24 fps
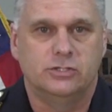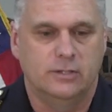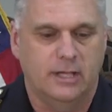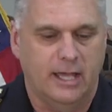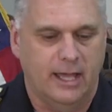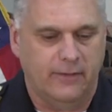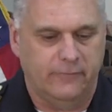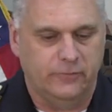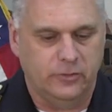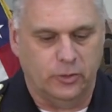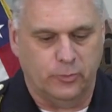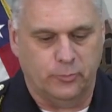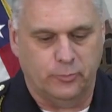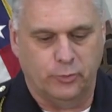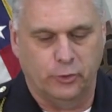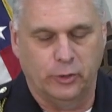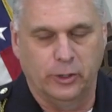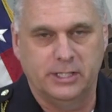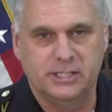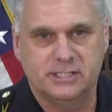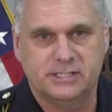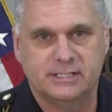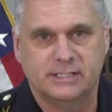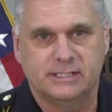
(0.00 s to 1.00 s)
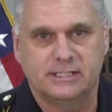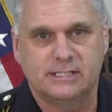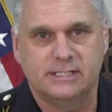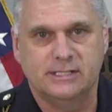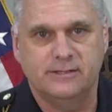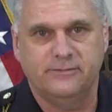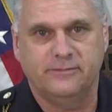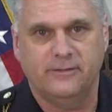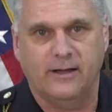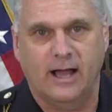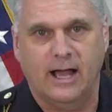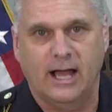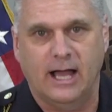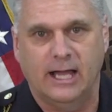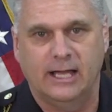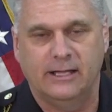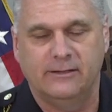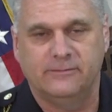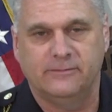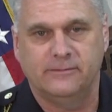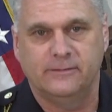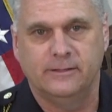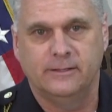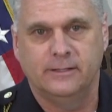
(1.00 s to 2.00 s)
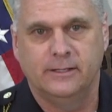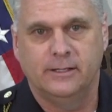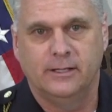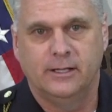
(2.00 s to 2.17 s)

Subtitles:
You have your pre-65